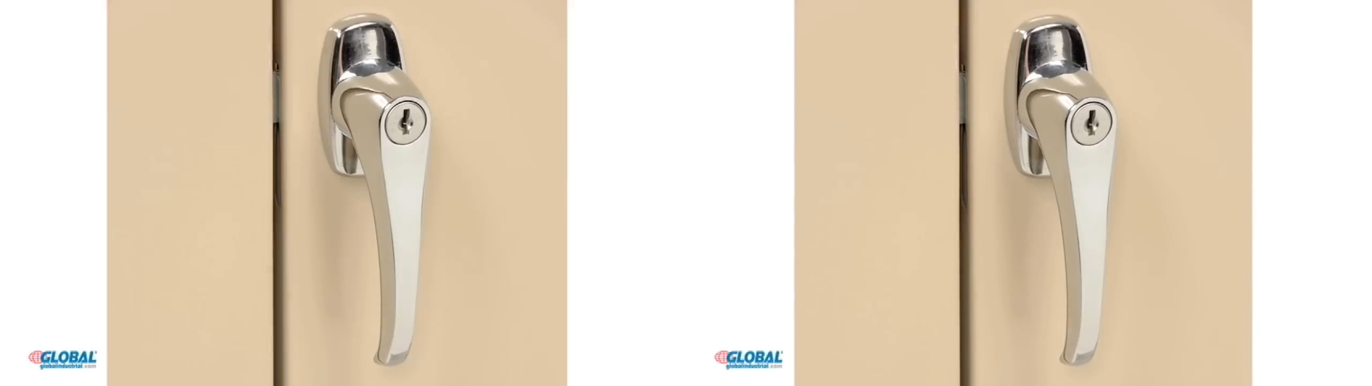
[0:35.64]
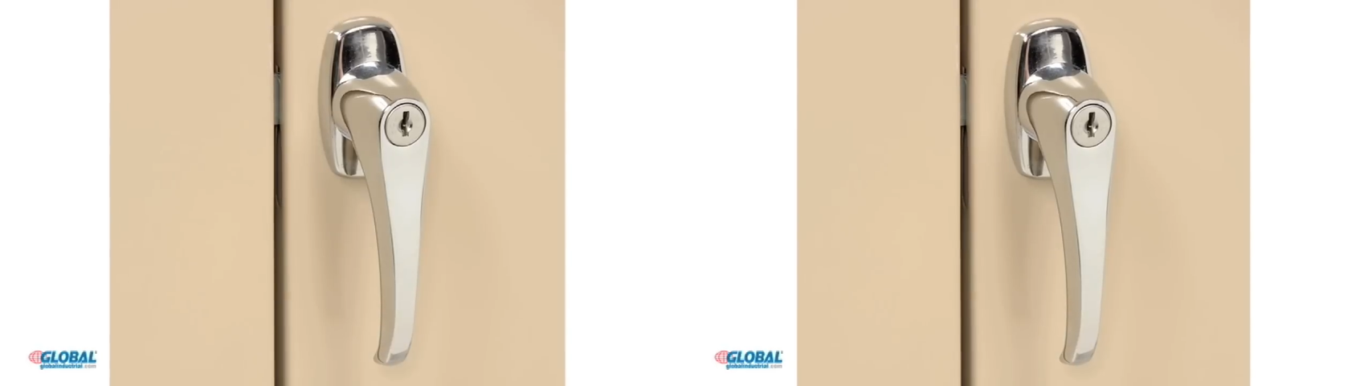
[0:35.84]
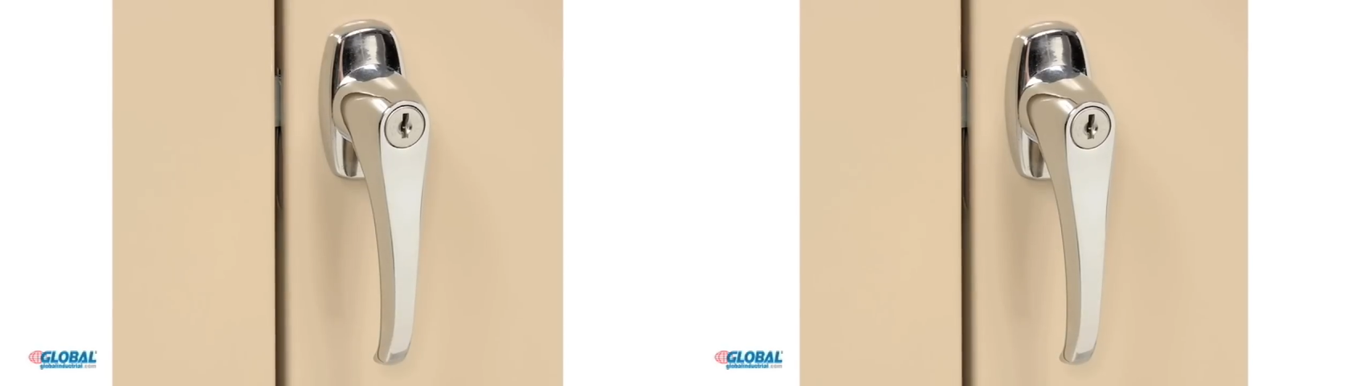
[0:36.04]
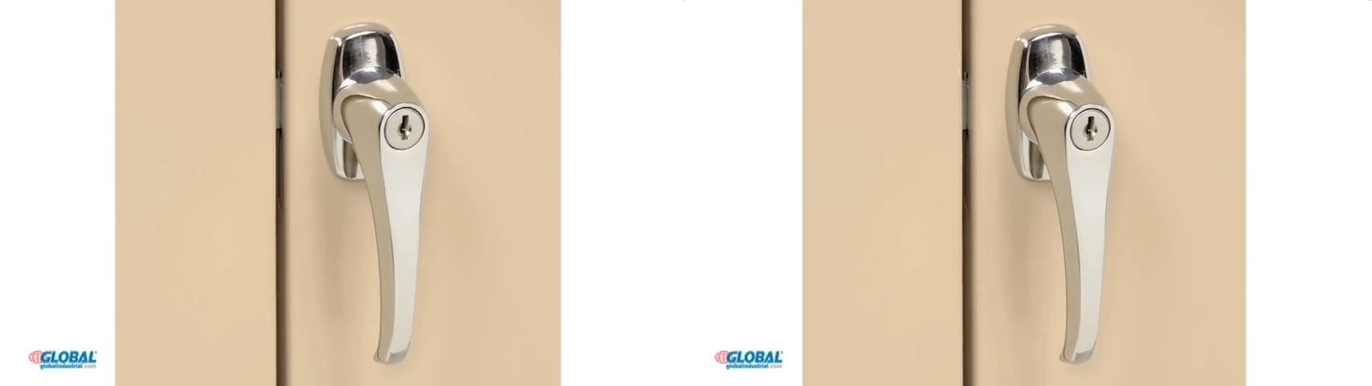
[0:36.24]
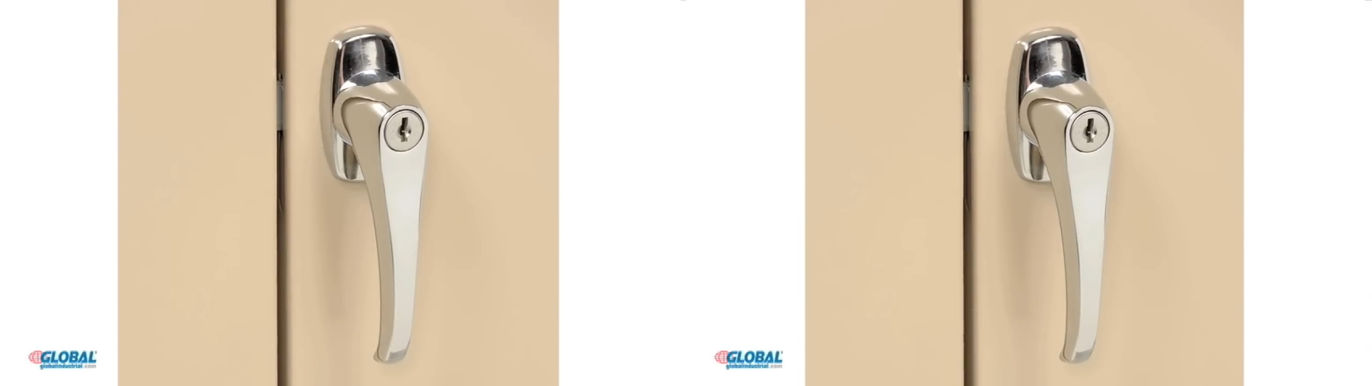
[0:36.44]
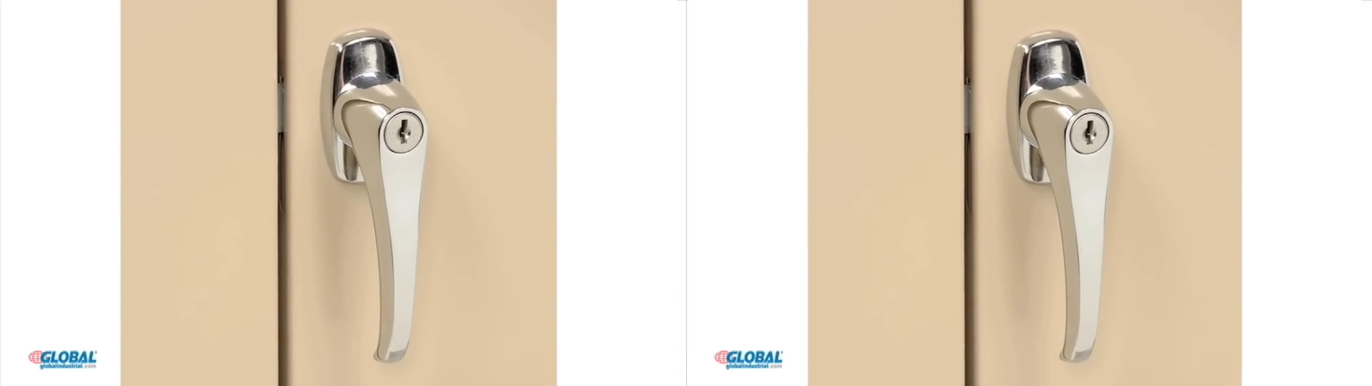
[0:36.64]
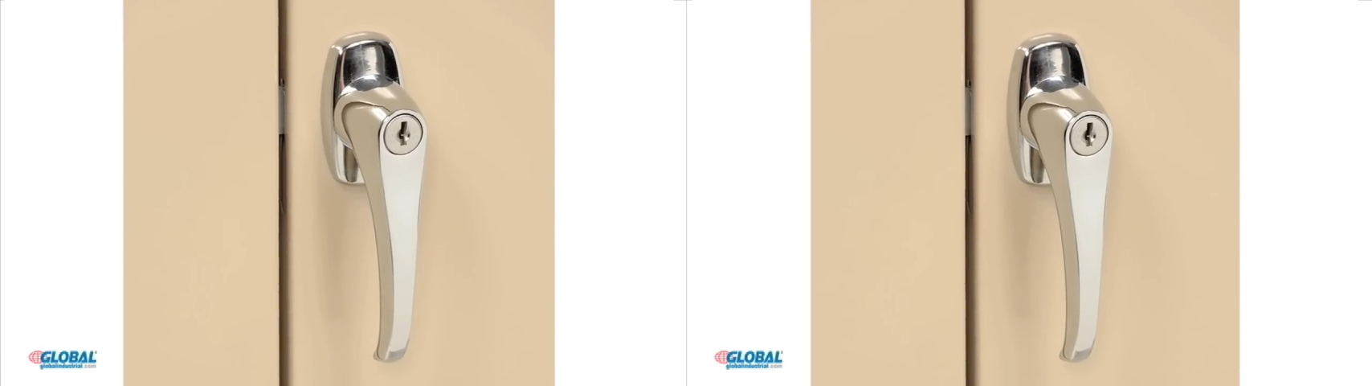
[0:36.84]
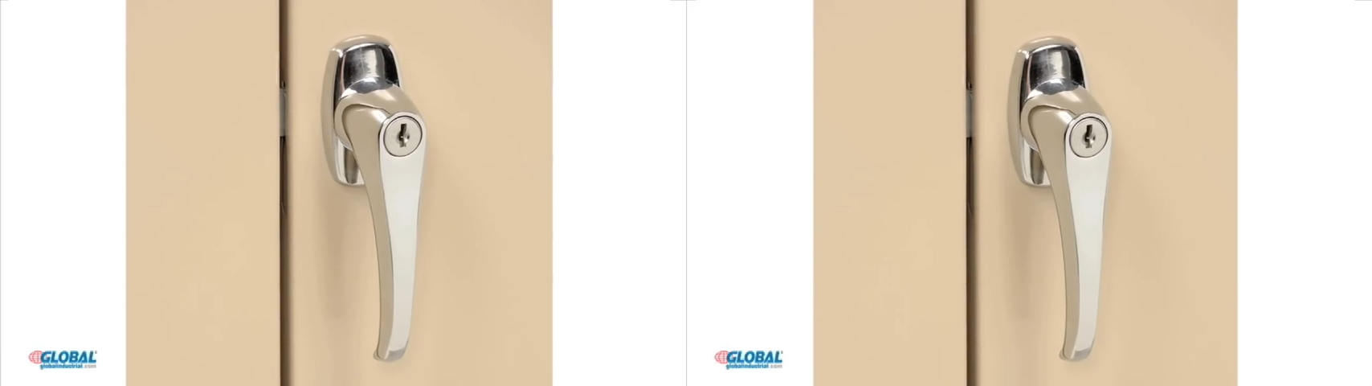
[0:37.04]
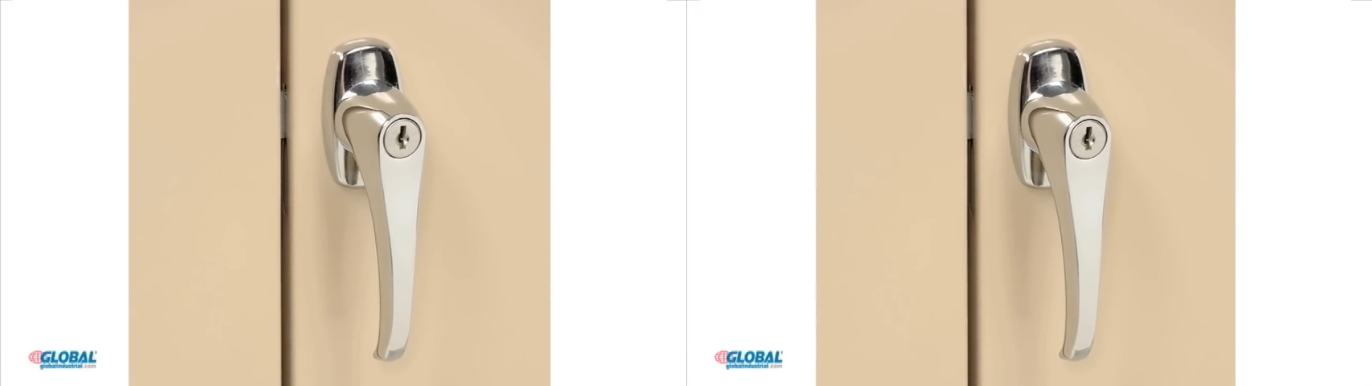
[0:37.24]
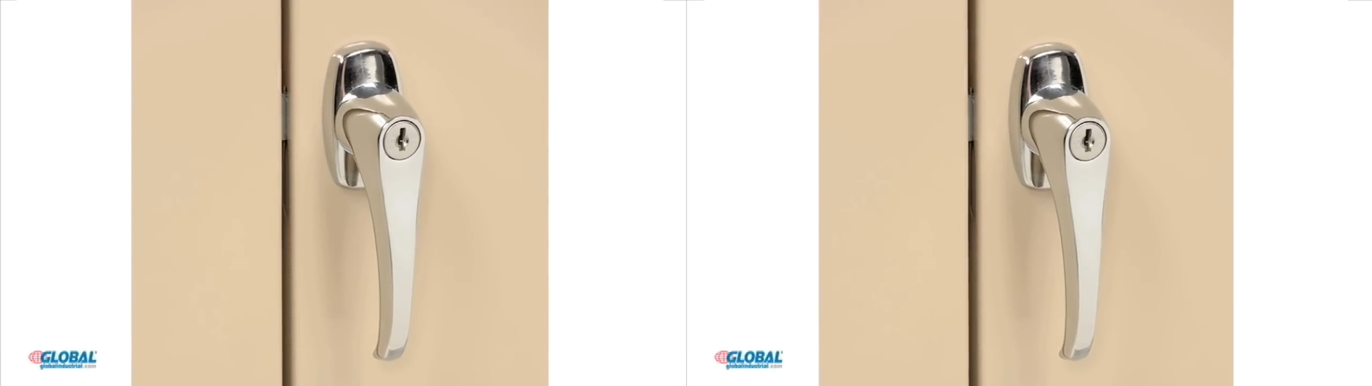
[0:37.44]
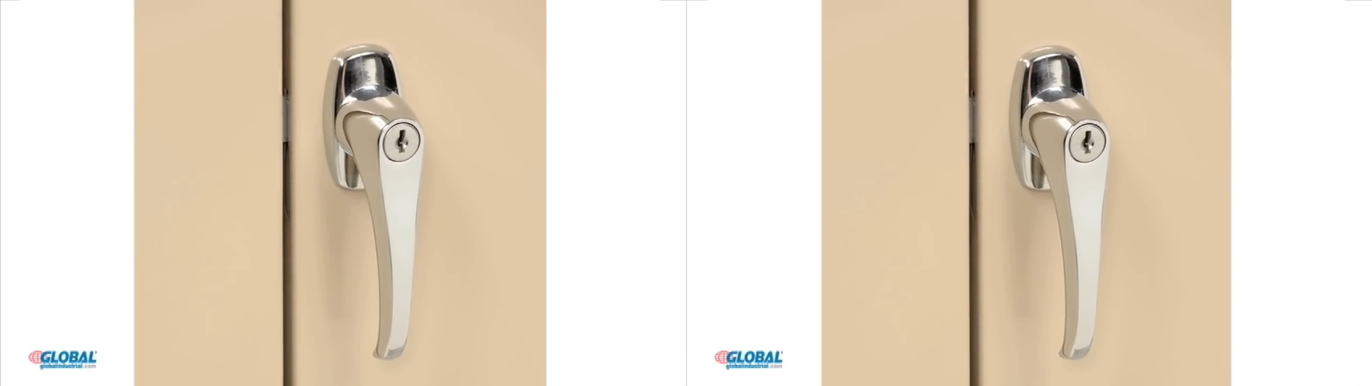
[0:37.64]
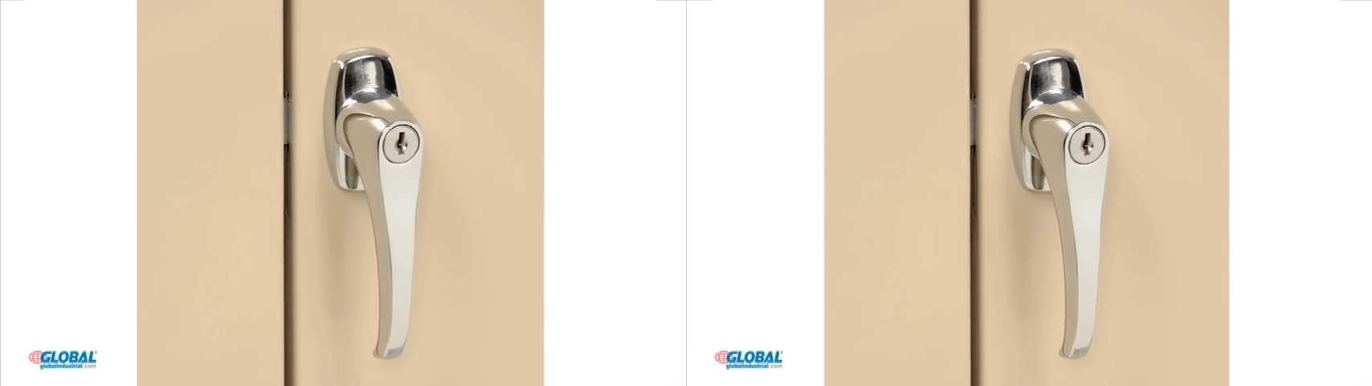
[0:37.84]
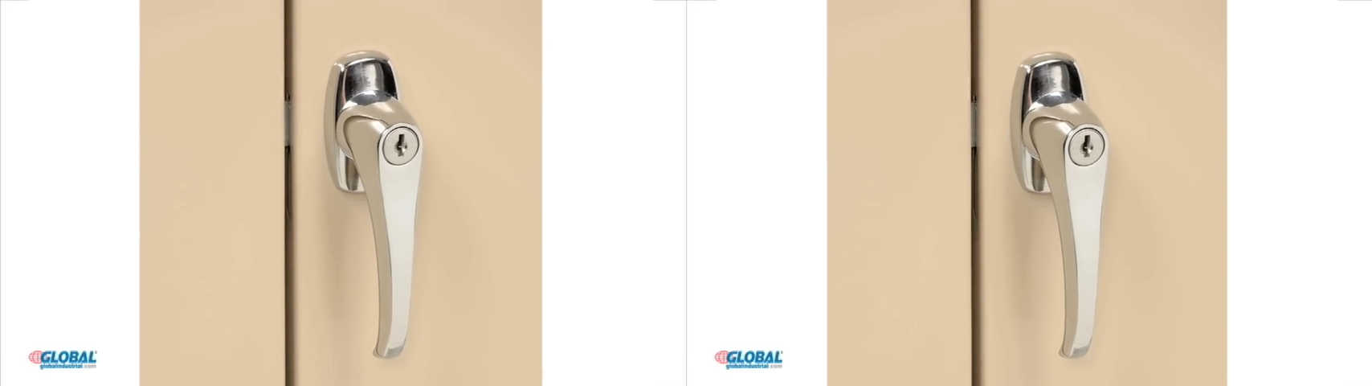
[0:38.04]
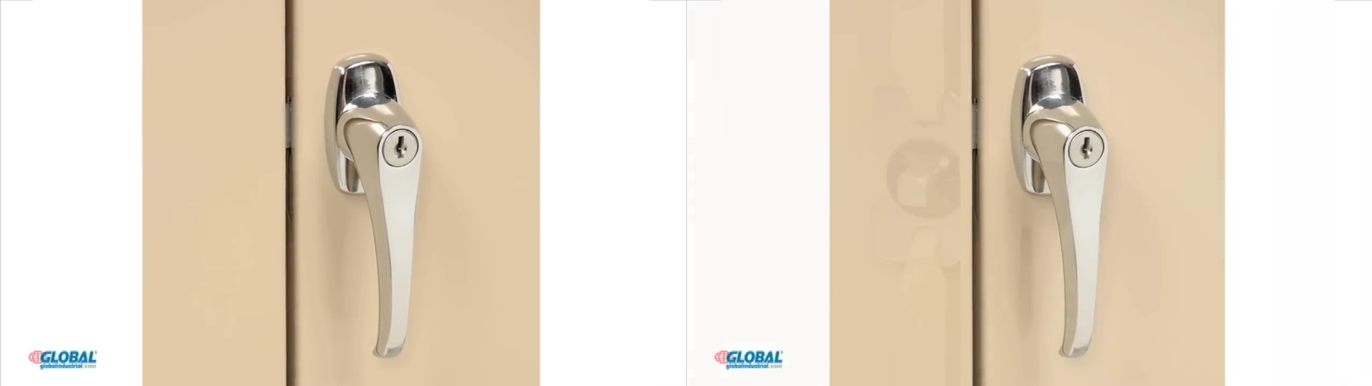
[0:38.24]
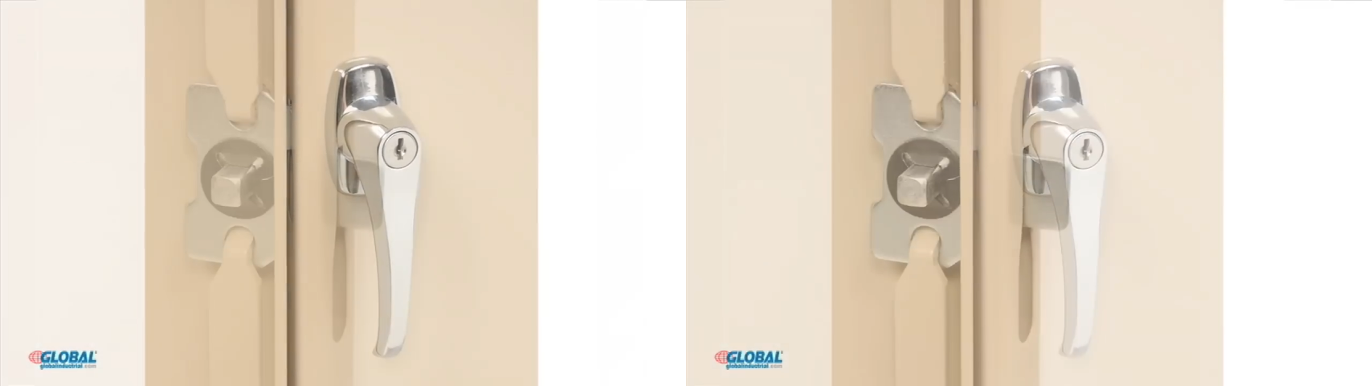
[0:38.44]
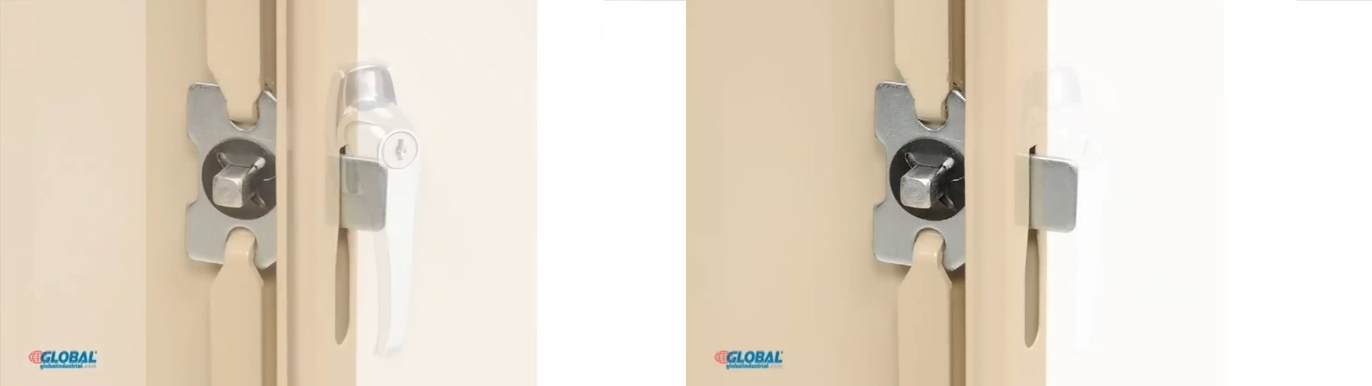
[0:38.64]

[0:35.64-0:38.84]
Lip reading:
No face is visible, so there are no lips to read.